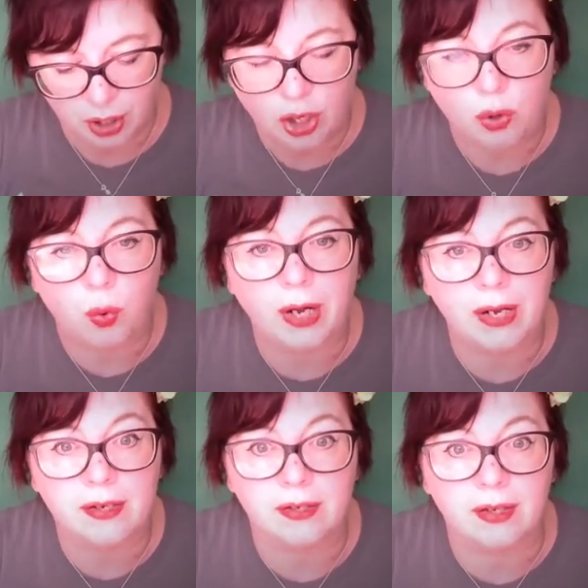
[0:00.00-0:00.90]

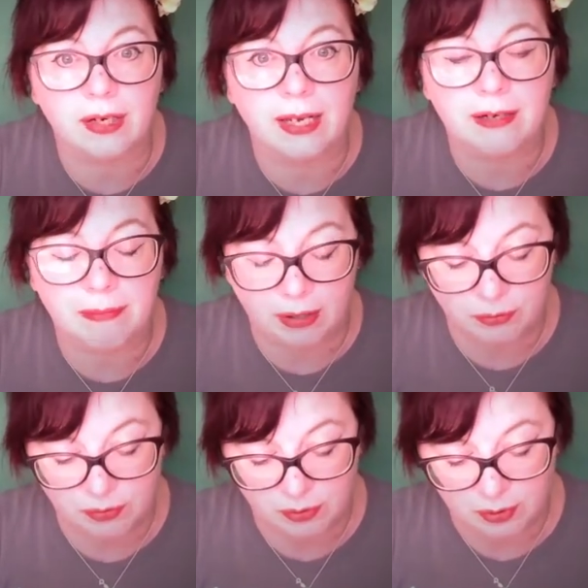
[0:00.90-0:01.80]
quieter than any
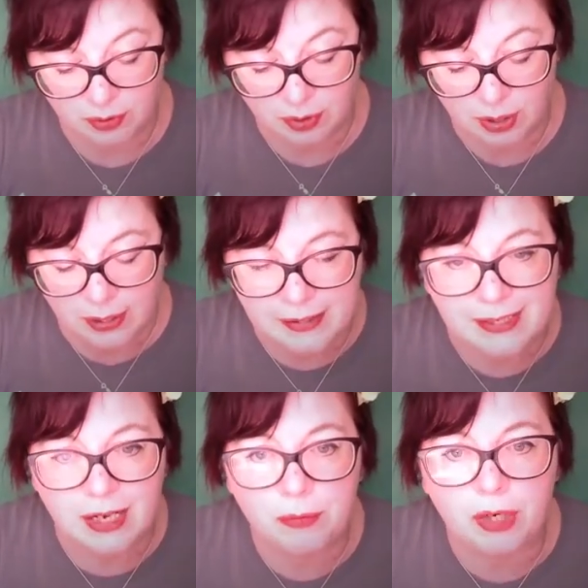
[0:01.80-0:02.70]
mouse, and
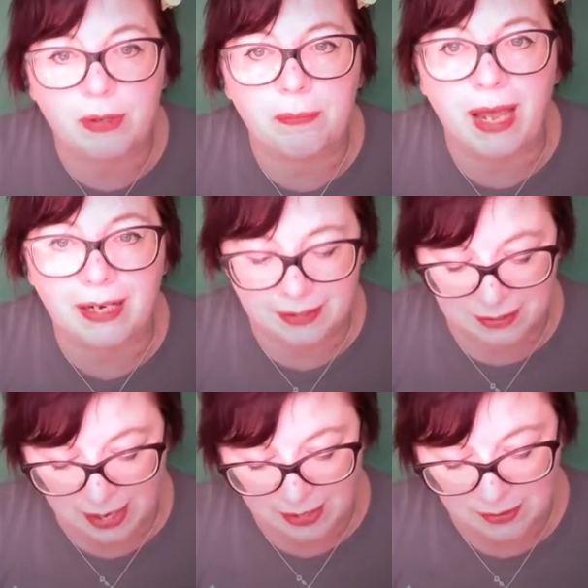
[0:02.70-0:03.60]
slipped up the back
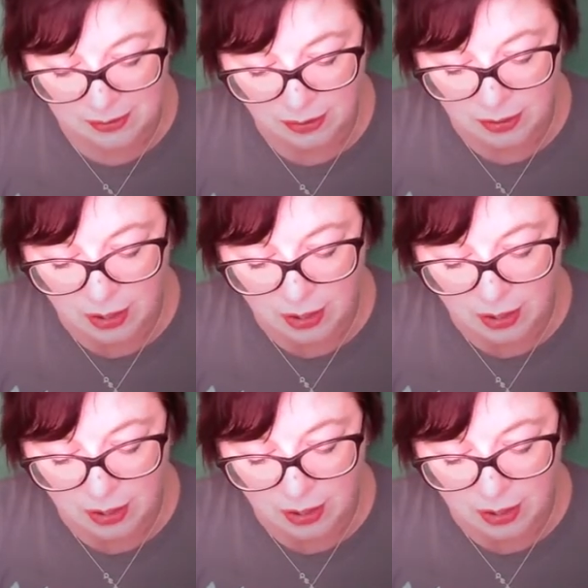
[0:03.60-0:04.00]
stairs